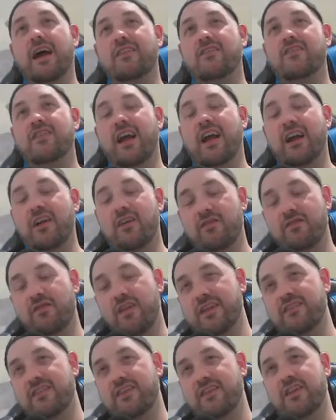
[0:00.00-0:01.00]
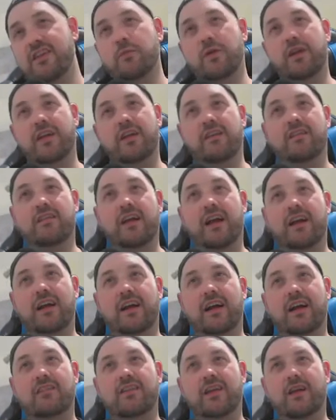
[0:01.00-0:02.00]
Sacrifice it, we can start
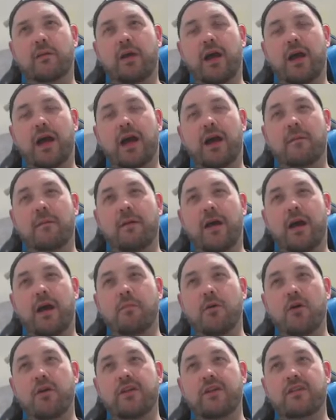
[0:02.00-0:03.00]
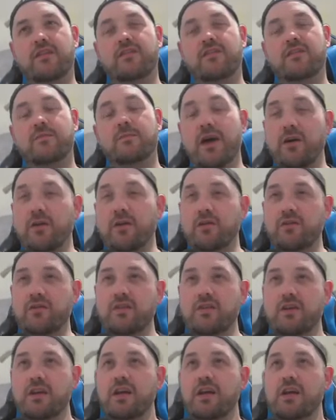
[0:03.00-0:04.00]
casting our opponent's
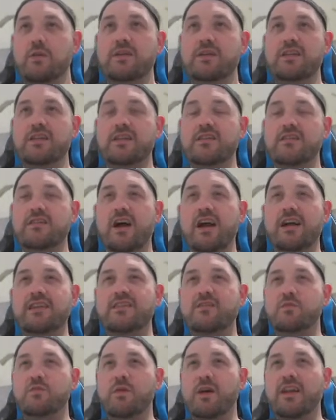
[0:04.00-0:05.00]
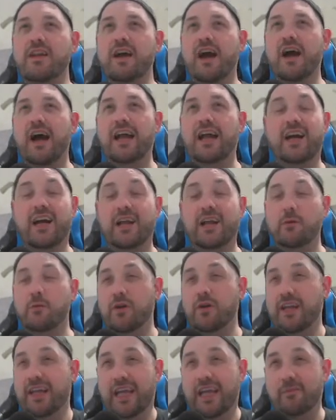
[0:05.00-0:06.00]
spells, which is nice. This one I kind of
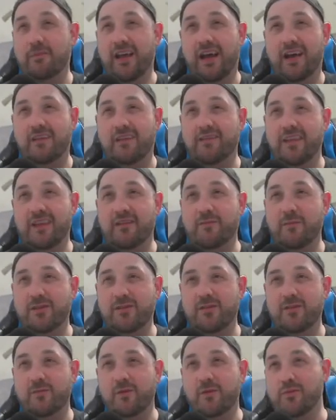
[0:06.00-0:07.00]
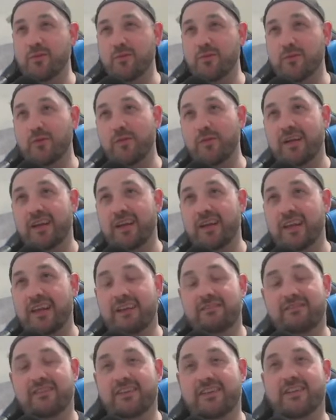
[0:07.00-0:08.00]
want to keep Doughty as much as possible. Normally I
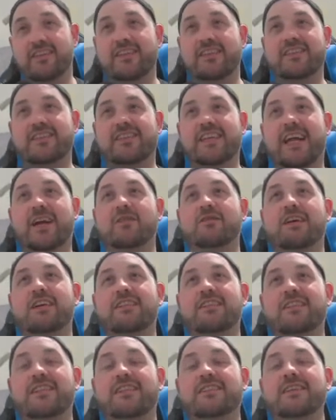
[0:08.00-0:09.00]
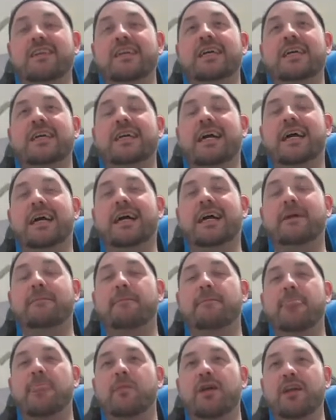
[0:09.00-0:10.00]
love to just sacrifice this,
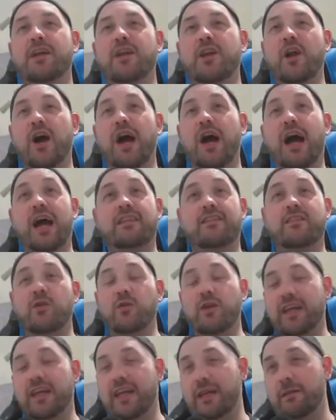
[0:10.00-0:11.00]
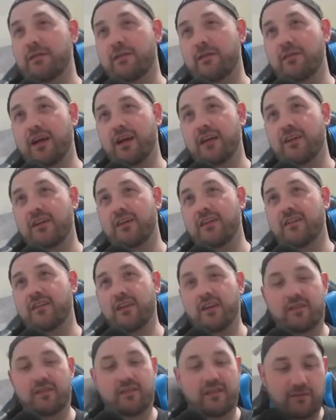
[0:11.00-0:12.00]
but I still want to keep this around because it's
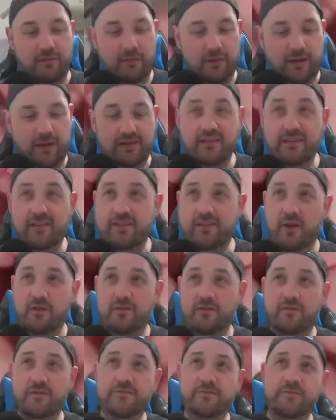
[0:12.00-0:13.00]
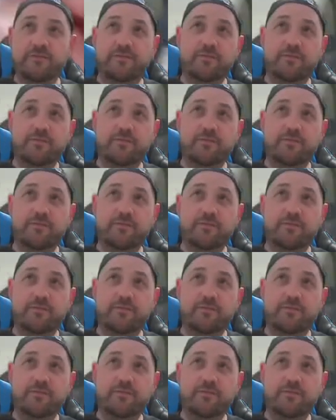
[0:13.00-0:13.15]
going to start replacing itself.